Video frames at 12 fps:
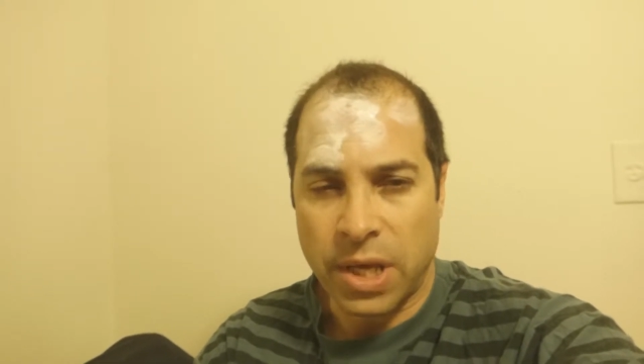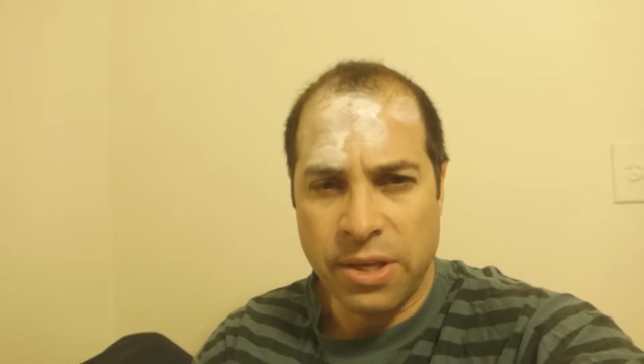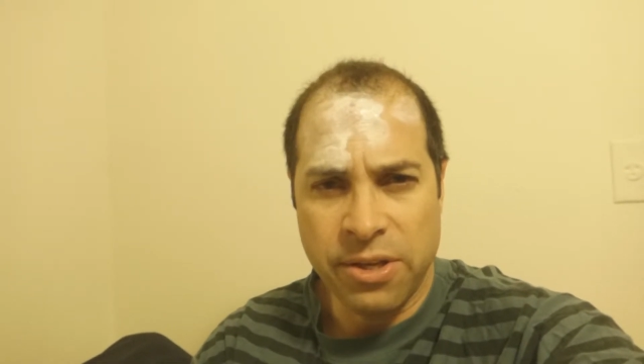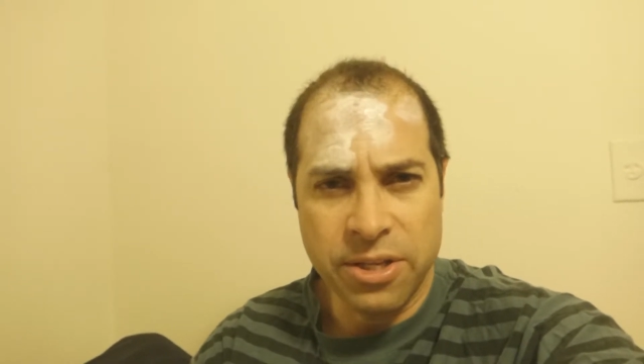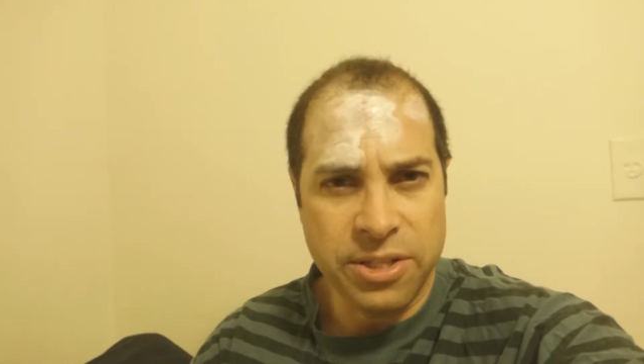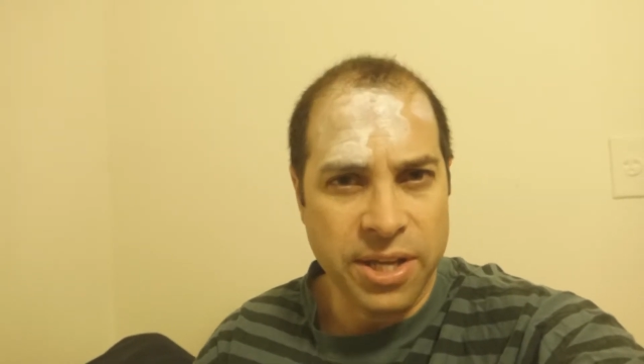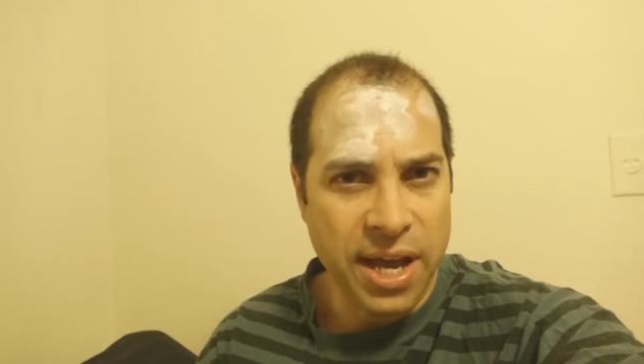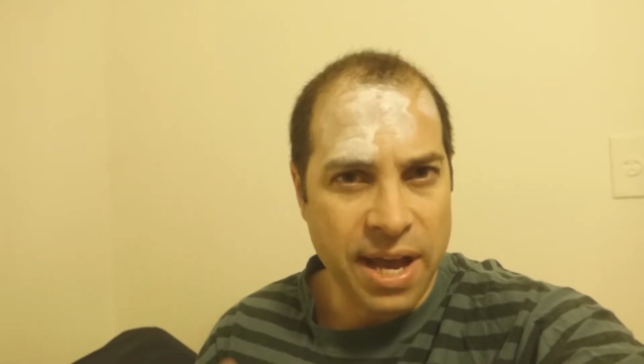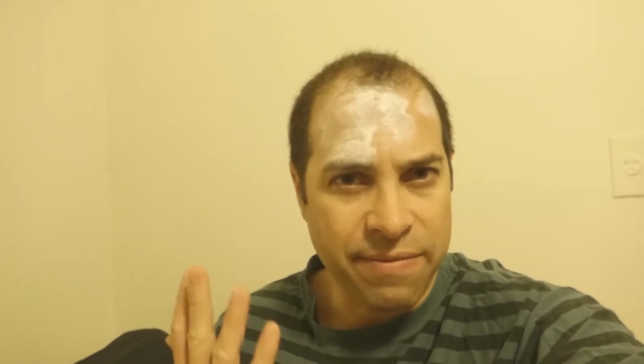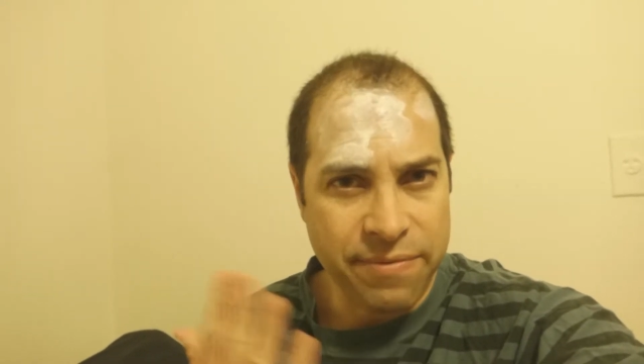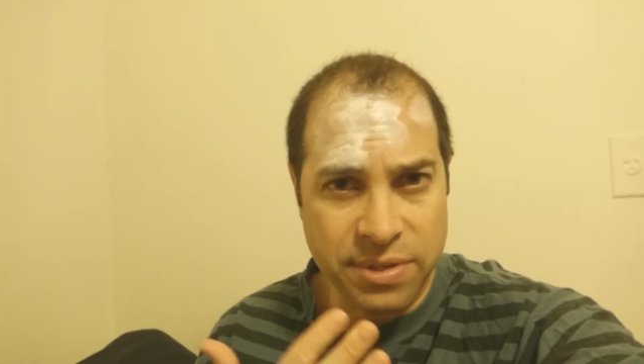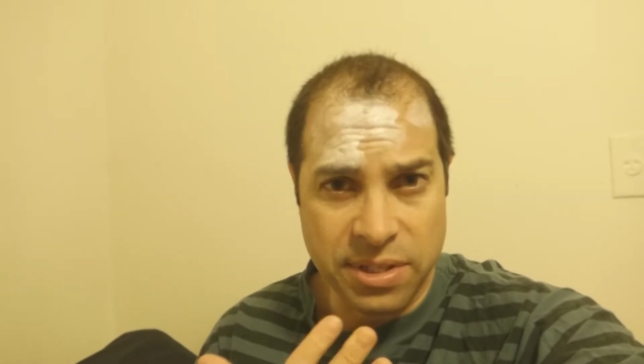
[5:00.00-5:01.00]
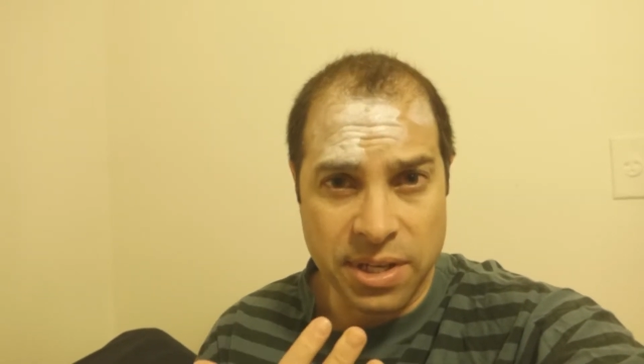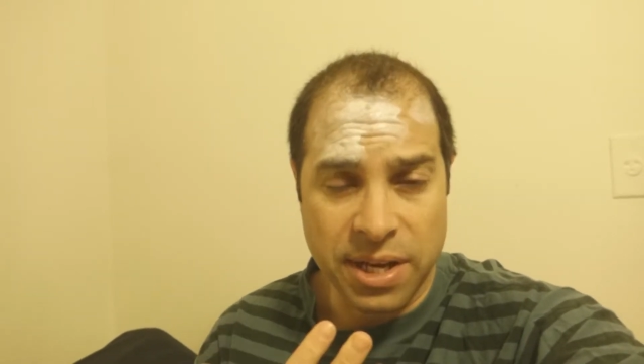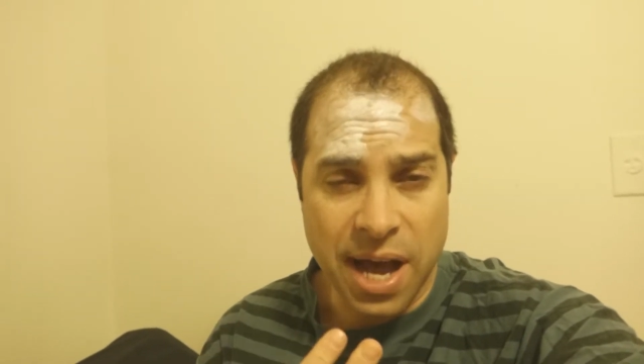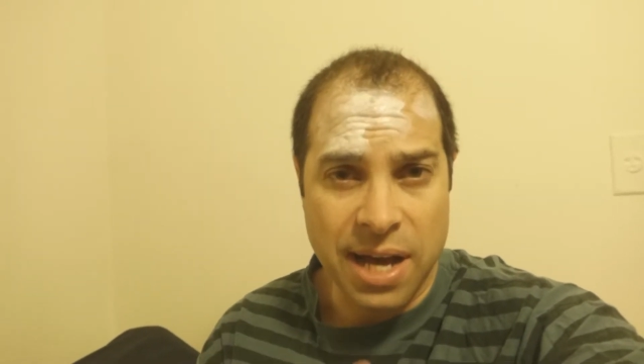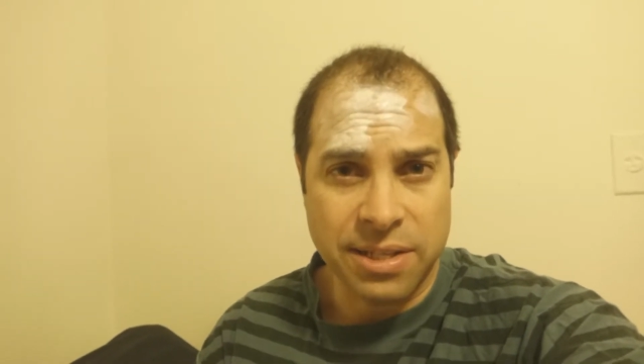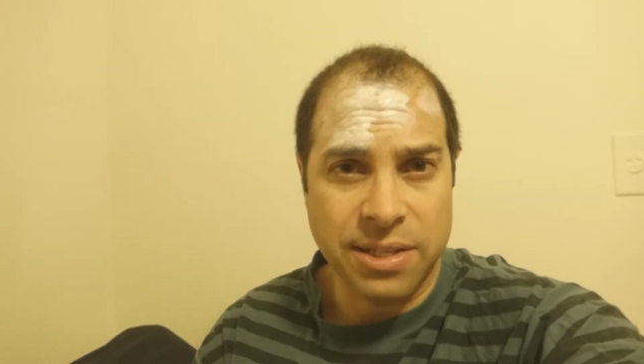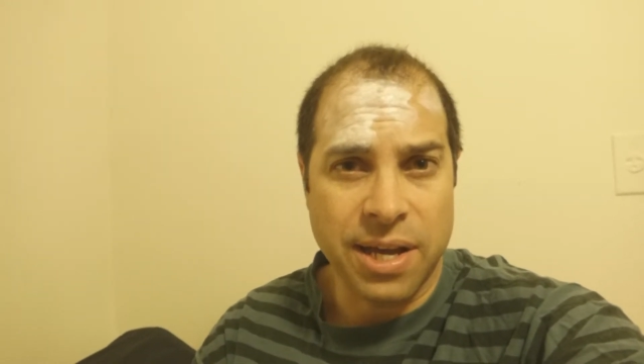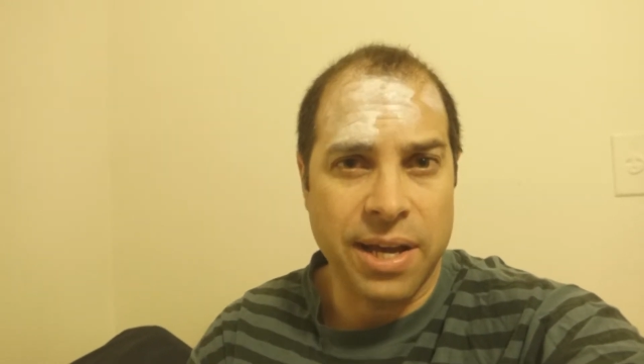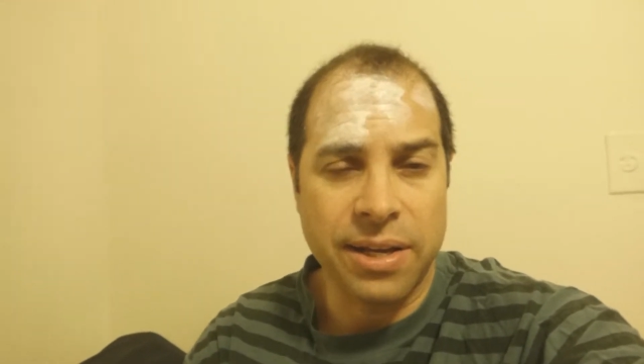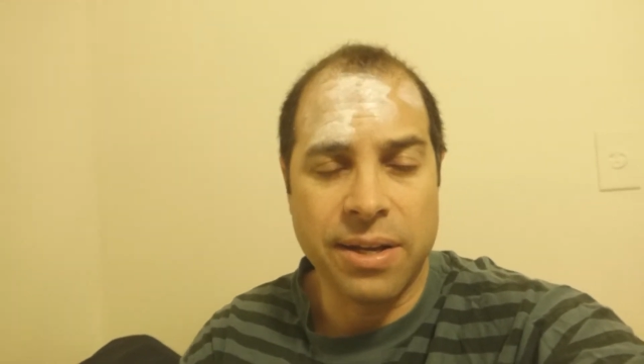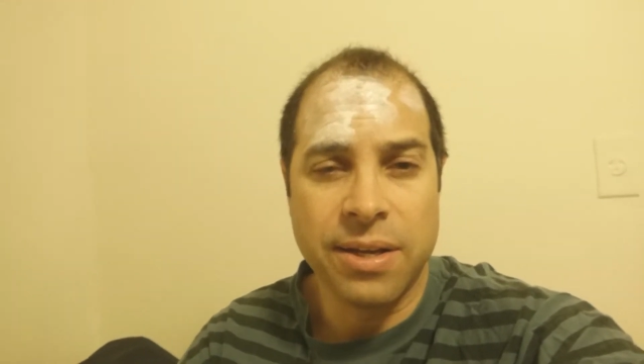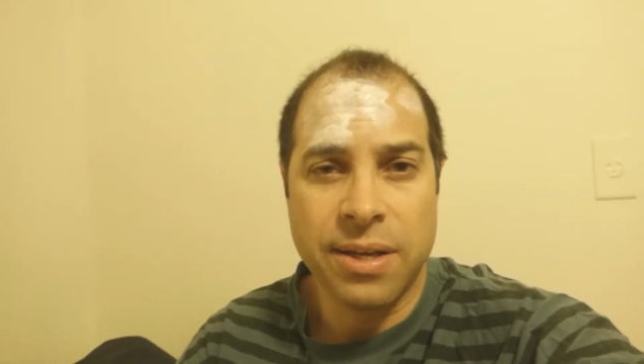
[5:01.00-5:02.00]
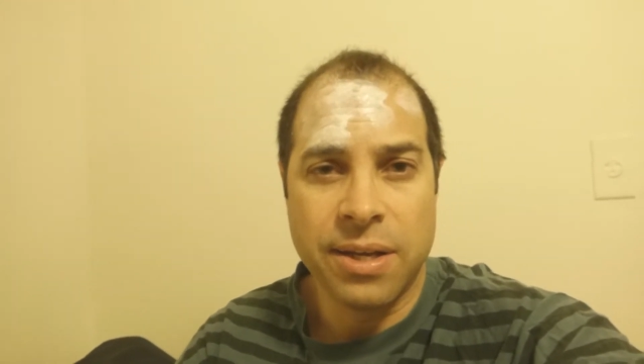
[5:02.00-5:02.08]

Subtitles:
You can see I have zinc oxide